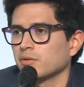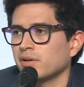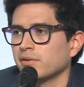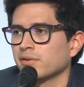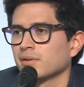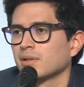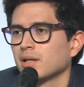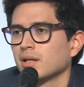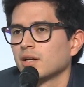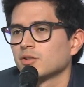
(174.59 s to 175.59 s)
on Earth.
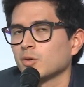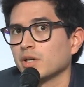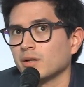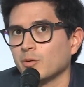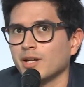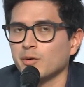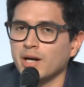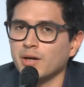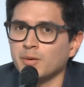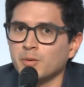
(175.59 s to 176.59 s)
So when
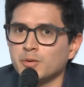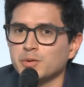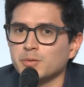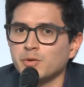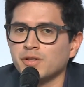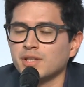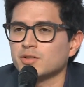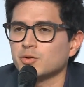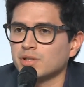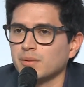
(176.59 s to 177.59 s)
I always would think
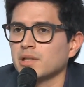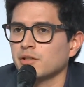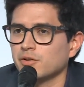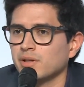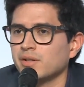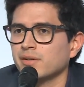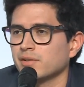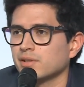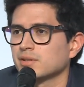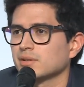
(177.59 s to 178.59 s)
sustainability on Earth
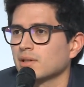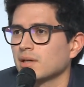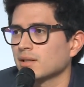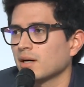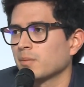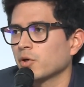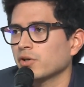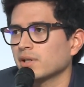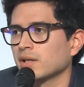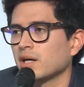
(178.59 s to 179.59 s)
is
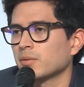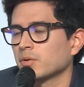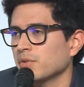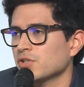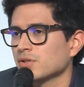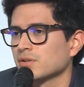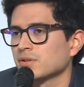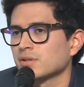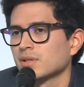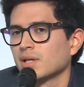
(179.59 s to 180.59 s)
avoiding carbon
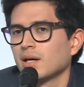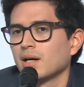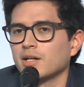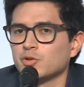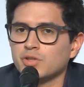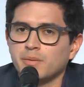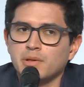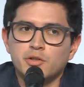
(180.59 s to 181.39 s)
emissions, and sustainability